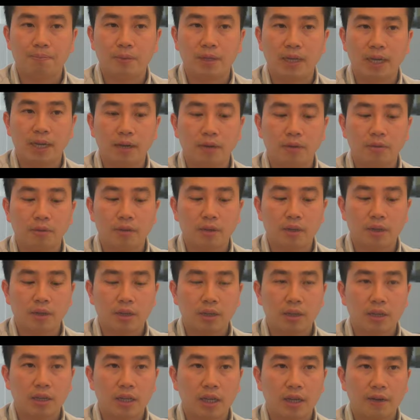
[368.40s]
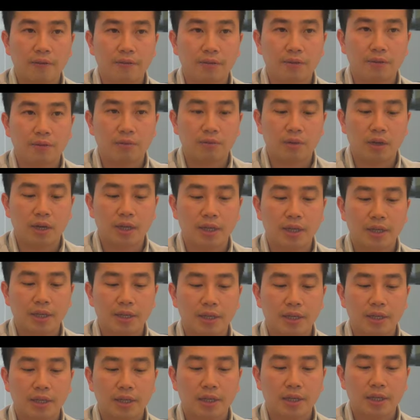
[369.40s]
down, left, right.
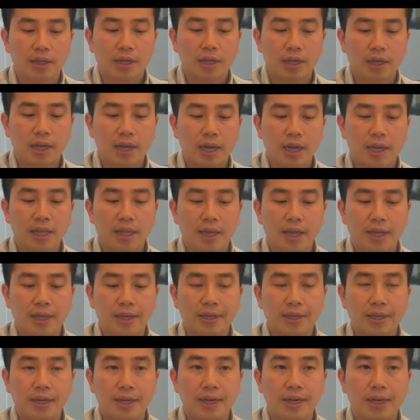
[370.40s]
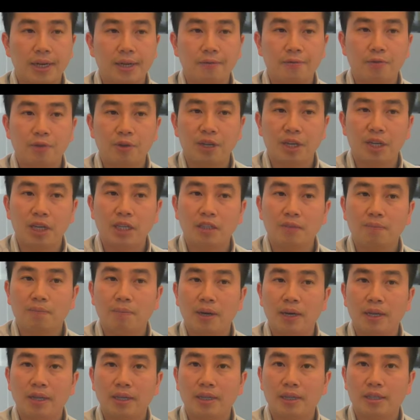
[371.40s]
Mm-hmm. And then for each
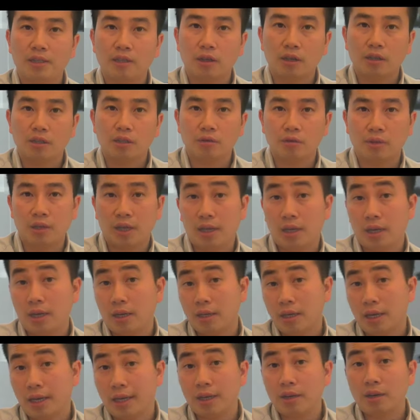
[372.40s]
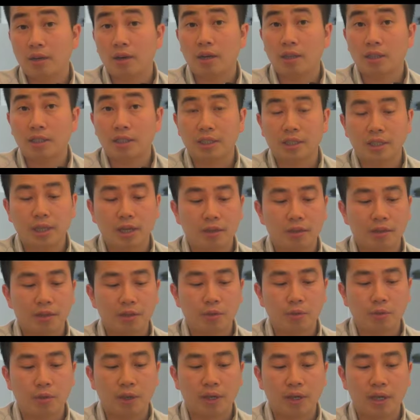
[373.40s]
button, there's also icons telling
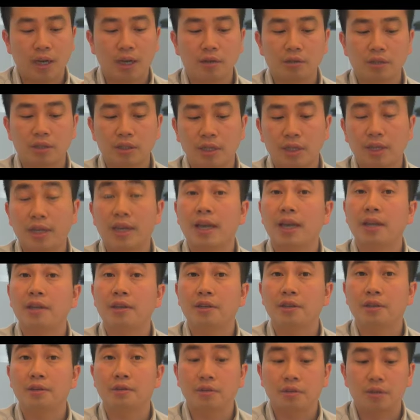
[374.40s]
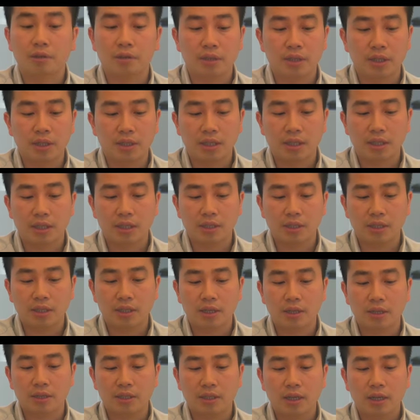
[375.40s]
you what else it can do. So in this
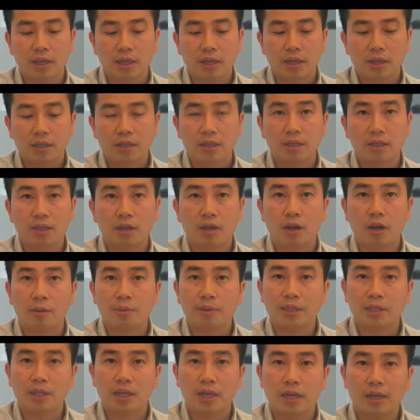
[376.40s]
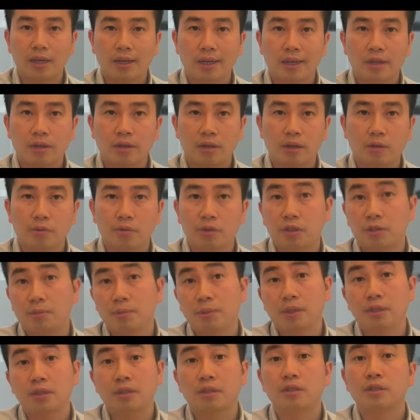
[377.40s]
instance, there's a garbage can icon, which
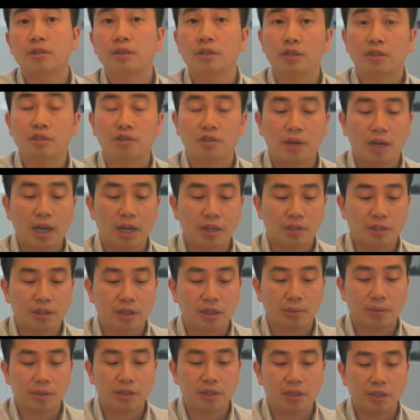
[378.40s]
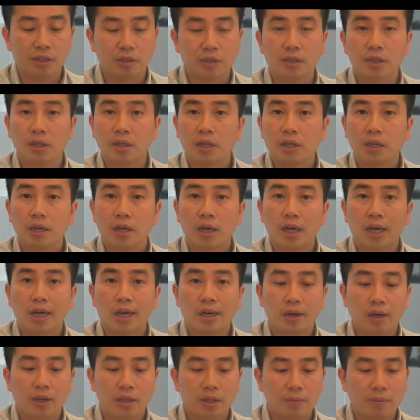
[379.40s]
means you can trash your images
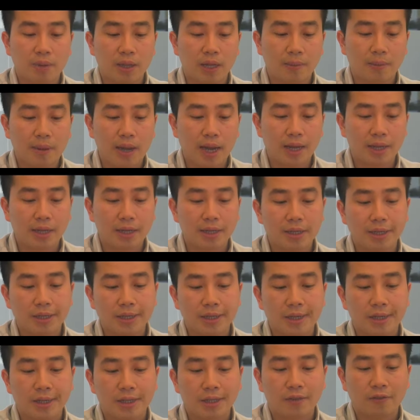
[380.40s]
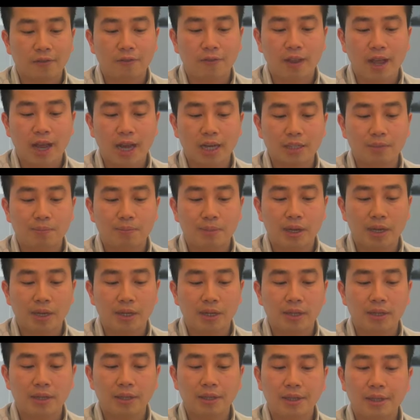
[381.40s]
on the playback. The flash
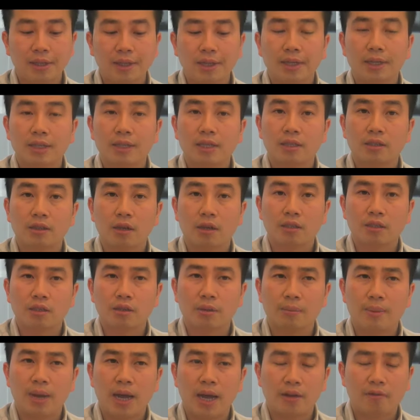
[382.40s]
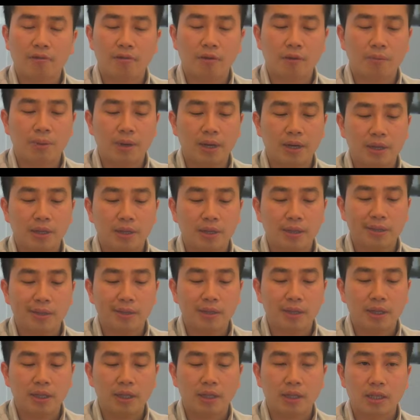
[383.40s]
button. There's also a macro button.
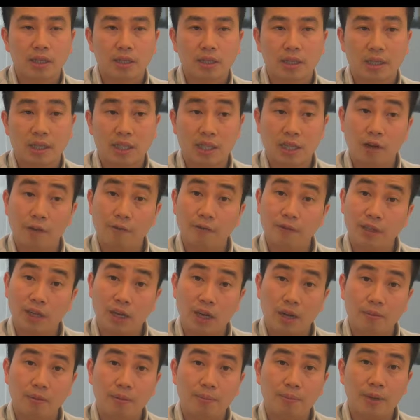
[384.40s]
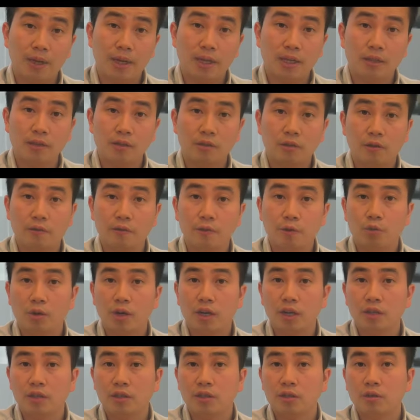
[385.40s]
There's a self-timer button. So if you
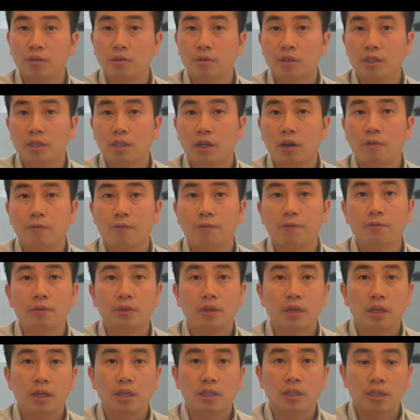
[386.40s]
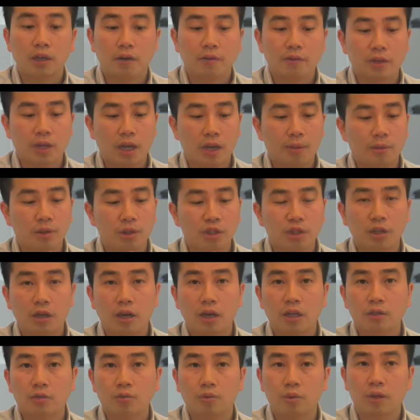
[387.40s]
want to do self-timer
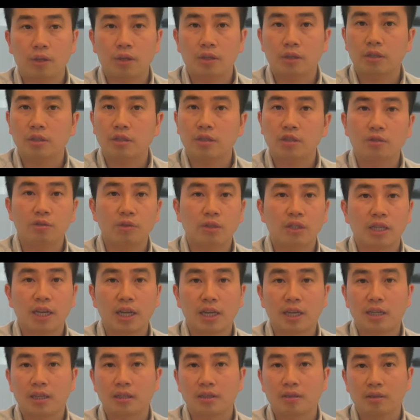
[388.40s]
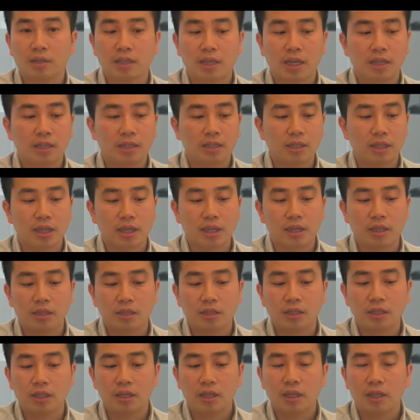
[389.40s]
shots, whether it's 2 seconds or 10
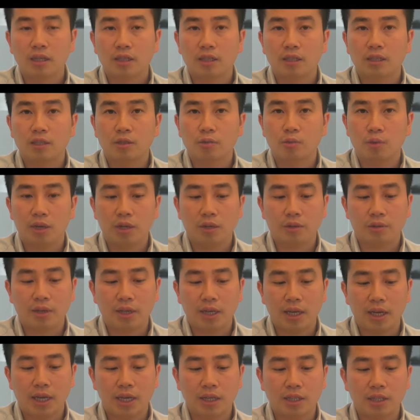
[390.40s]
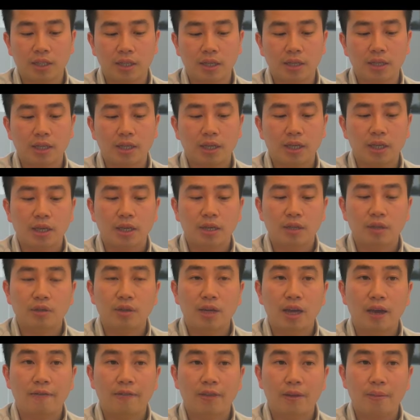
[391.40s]
seconds, this is where you engage it. You
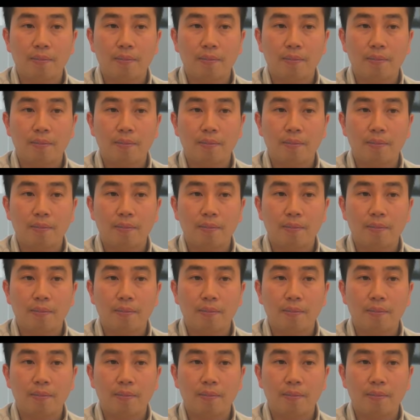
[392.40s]
have the